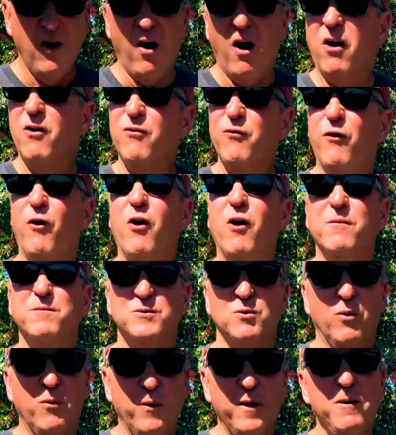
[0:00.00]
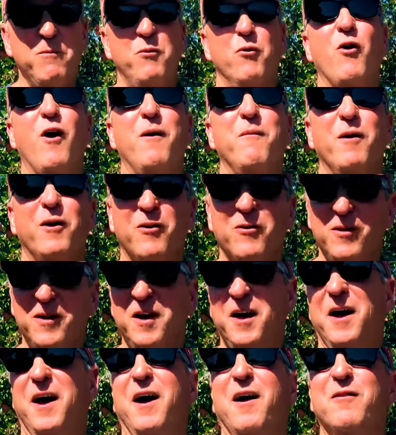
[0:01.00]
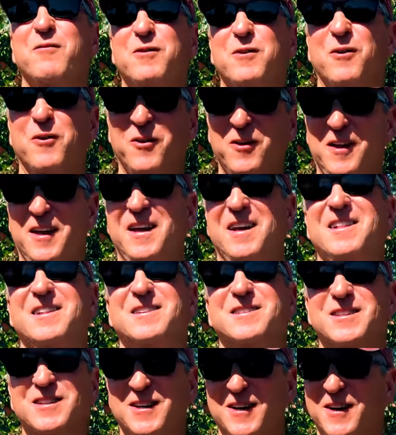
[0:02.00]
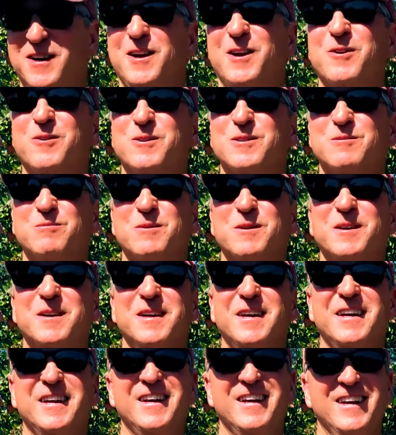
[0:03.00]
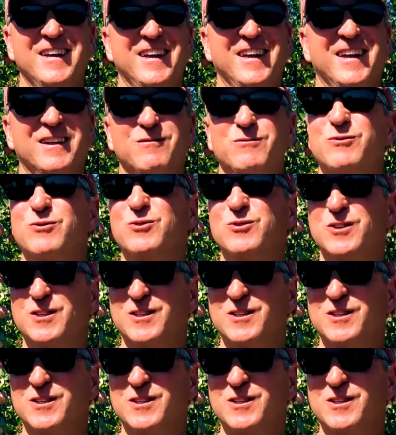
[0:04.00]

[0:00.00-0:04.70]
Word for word: Our farms, what we primarily have are Galas and Honeycrisp and Fuji's.